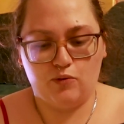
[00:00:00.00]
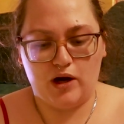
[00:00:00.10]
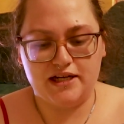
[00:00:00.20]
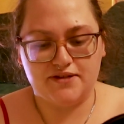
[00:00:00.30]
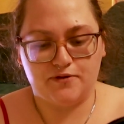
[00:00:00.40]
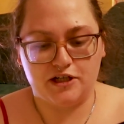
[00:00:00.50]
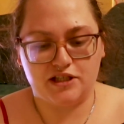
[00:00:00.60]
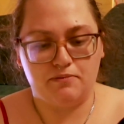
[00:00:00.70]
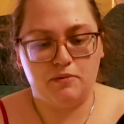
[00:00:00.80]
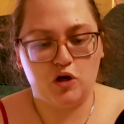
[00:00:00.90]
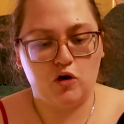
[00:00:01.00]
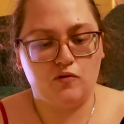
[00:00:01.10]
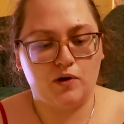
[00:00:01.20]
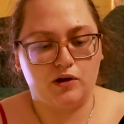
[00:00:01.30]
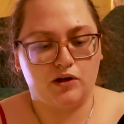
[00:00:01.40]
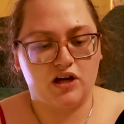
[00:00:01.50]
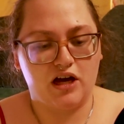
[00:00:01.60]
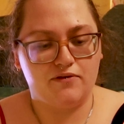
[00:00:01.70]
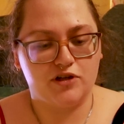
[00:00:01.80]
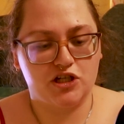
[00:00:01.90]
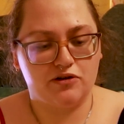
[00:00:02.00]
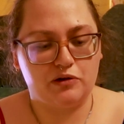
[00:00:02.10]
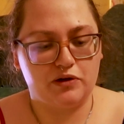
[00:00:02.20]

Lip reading: ways for it to move and curvature